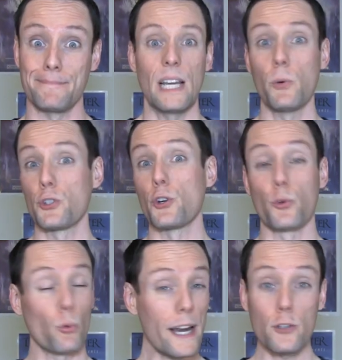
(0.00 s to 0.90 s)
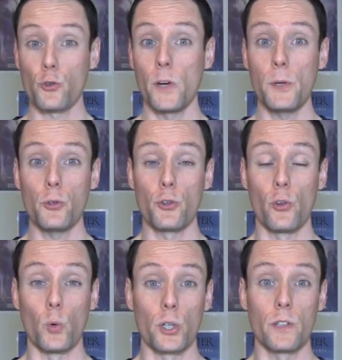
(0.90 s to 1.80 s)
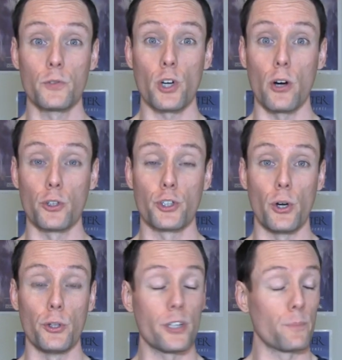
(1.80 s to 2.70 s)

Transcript: It was a great tribute to the work of Charles Schulz.